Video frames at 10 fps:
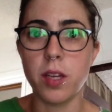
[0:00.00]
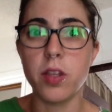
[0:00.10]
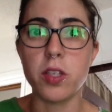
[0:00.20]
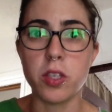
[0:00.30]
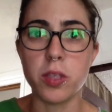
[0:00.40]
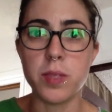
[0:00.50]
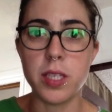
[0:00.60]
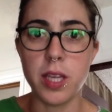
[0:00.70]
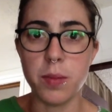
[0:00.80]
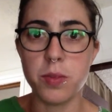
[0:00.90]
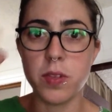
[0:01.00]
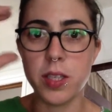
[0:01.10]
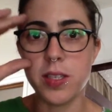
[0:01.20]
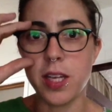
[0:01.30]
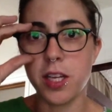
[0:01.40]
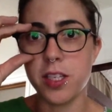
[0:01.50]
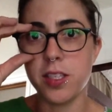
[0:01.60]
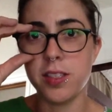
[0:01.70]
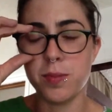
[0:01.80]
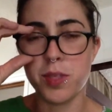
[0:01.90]
The terms and names for this
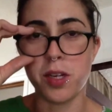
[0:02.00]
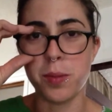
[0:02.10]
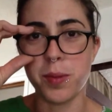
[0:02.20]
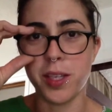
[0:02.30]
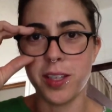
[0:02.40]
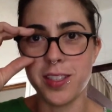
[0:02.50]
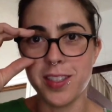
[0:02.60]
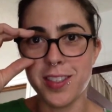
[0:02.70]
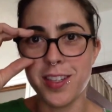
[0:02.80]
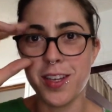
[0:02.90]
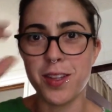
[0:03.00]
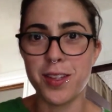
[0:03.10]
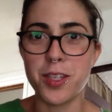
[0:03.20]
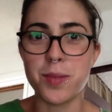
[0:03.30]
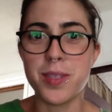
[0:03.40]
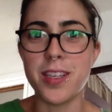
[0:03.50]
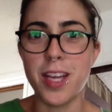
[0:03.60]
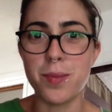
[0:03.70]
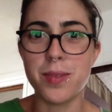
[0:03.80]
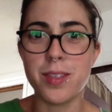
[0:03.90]
section, sorry about my glasses, the terms and
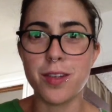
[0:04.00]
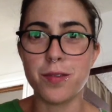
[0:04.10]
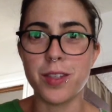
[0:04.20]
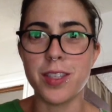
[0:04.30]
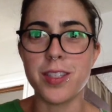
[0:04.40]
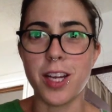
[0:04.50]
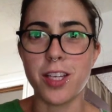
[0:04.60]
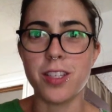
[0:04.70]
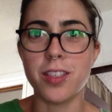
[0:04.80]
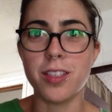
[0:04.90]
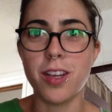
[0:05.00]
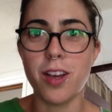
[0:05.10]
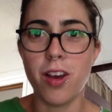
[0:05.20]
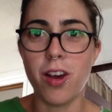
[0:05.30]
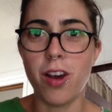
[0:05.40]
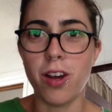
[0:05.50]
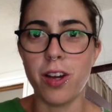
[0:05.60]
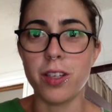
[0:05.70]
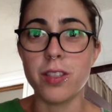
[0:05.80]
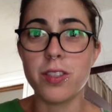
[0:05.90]
names for this section
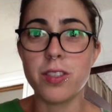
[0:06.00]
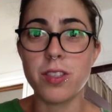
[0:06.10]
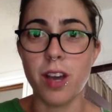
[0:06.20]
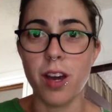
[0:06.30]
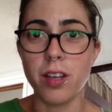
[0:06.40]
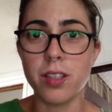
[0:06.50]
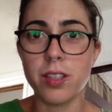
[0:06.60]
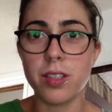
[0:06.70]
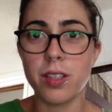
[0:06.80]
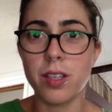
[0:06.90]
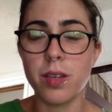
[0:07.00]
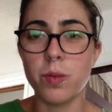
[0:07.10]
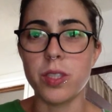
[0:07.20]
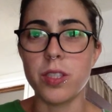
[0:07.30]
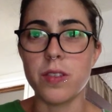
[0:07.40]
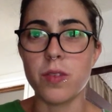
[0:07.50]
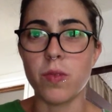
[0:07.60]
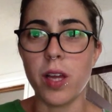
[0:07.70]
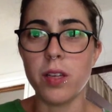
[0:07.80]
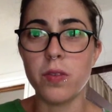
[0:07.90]
are stock, which is the
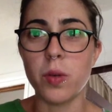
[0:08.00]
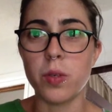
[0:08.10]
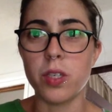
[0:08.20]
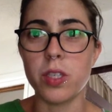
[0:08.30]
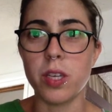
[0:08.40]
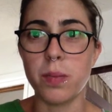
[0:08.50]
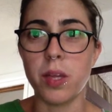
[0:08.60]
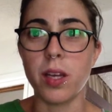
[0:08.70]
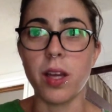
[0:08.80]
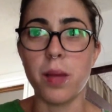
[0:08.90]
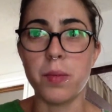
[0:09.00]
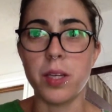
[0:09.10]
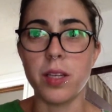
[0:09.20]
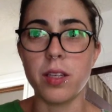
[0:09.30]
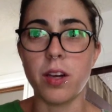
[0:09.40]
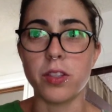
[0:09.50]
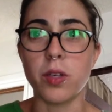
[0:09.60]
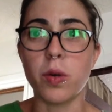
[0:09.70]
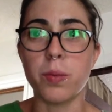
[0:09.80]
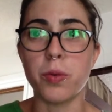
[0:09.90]
right of ownership in a company called a
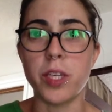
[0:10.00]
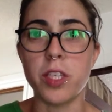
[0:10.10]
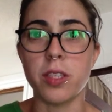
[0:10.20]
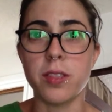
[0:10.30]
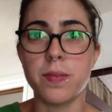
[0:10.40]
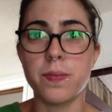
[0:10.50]
corporation.